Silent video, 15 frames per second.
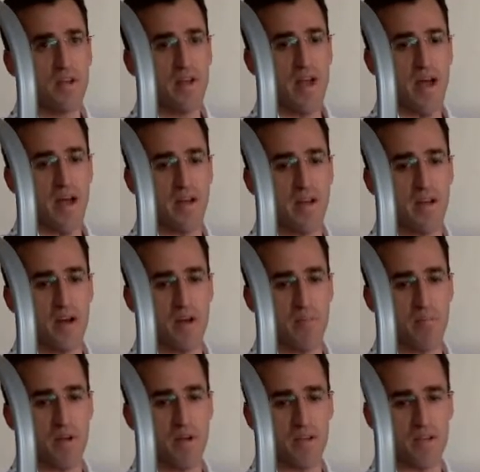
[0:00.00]
and
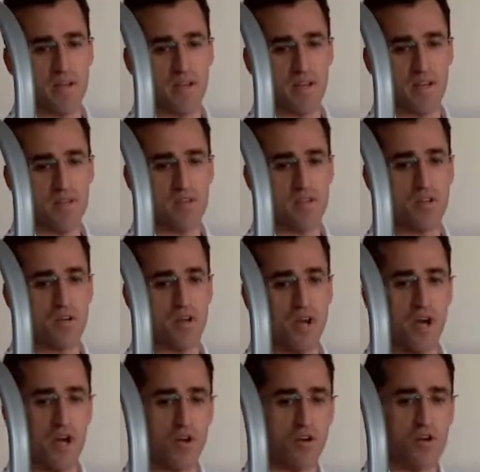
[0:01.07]
it can give us
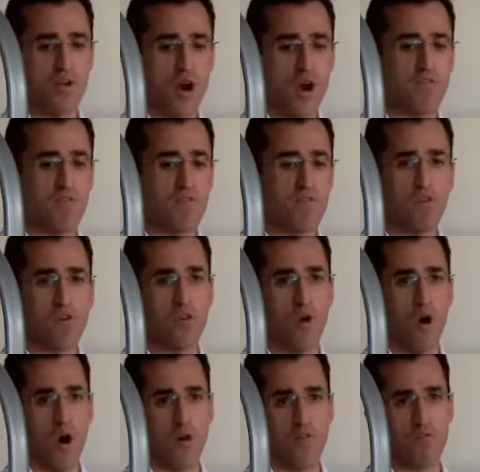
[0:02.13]
a good overview
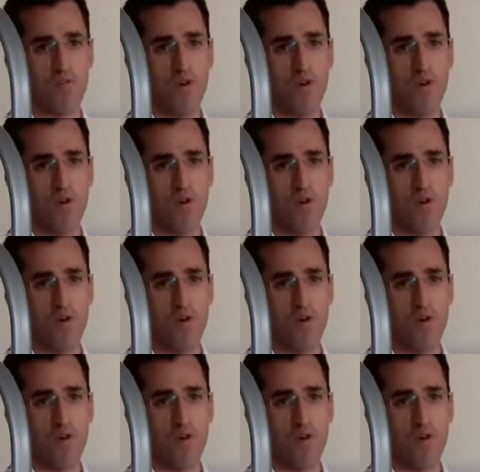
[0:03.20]
of